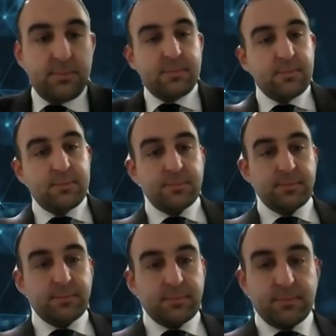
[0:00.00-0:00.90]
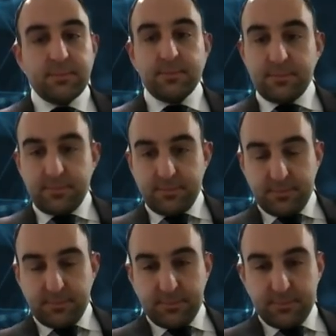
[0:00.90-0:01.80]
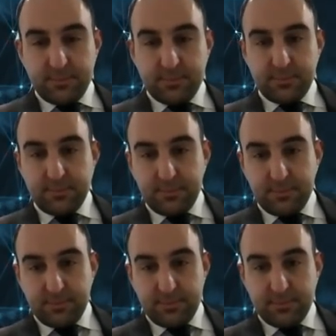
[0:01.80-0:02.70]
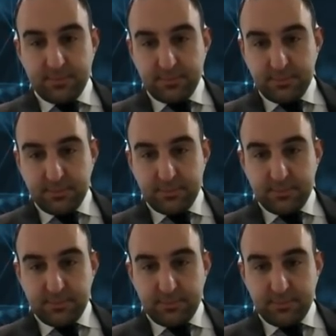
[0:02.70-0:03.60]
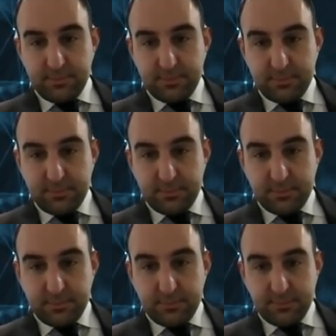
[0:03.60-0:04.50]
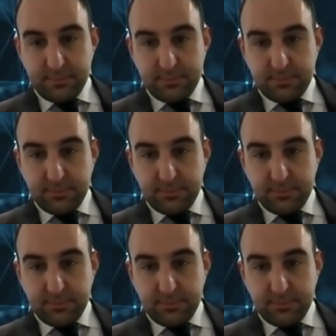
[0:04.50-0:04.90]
This person isn't speaking.